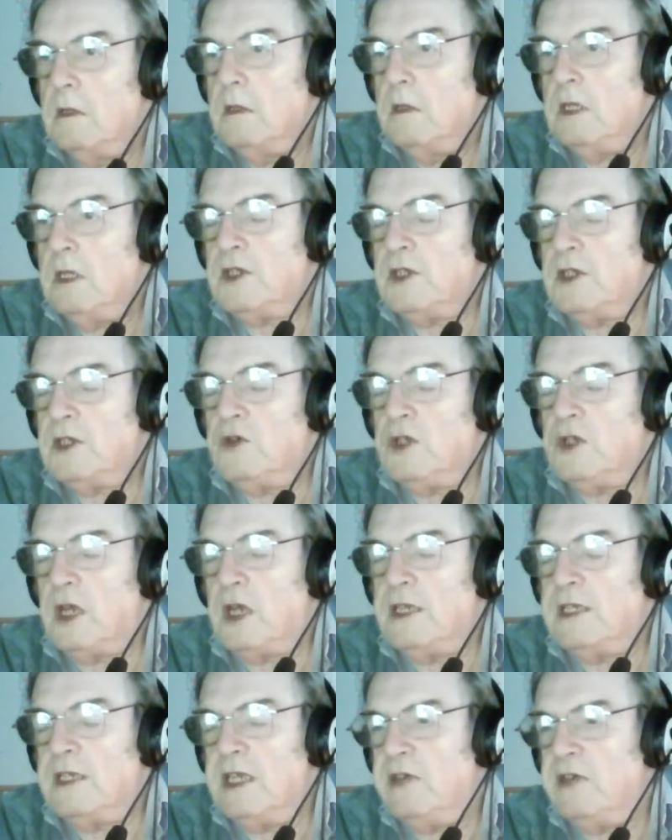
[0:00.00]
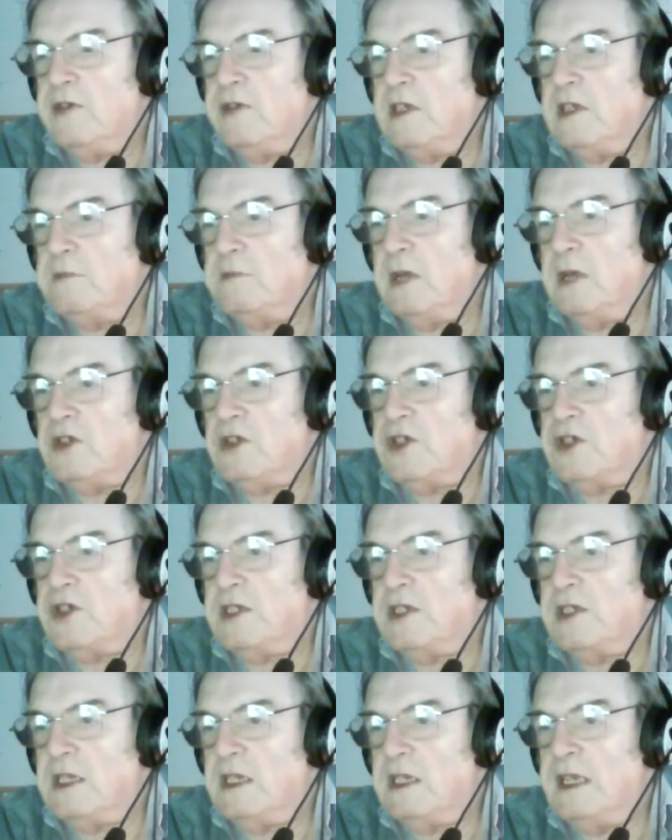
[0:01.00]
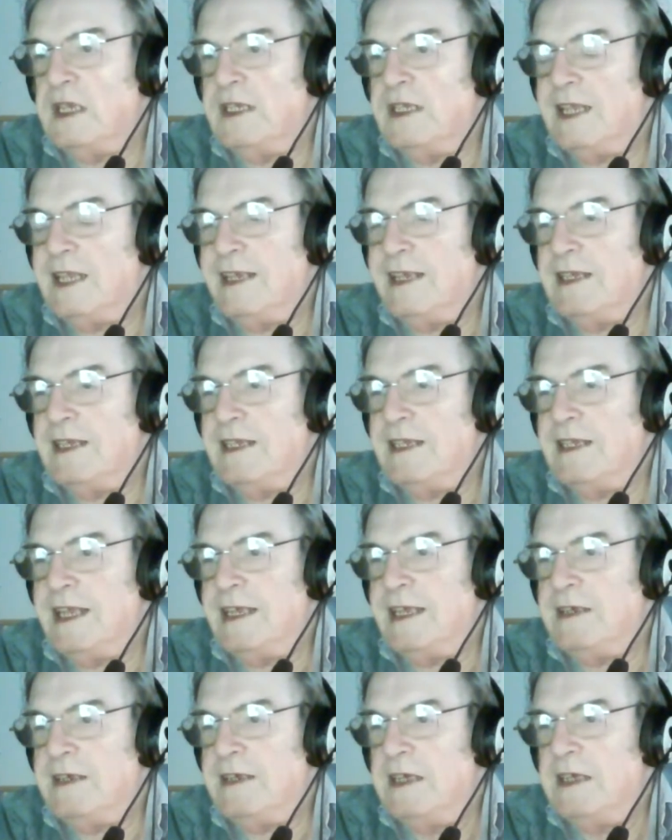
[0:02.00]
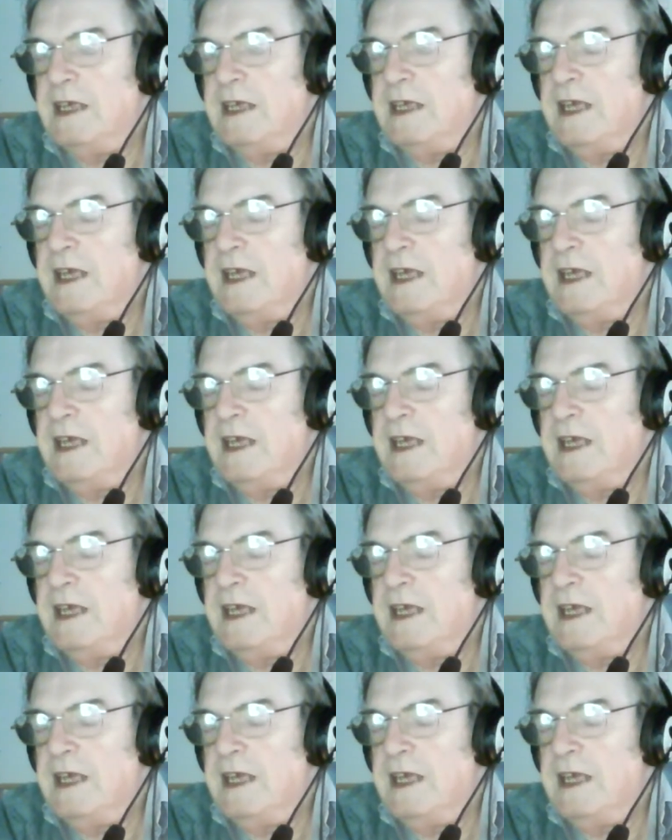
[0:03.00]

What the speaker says: It's a good idea in as much as they're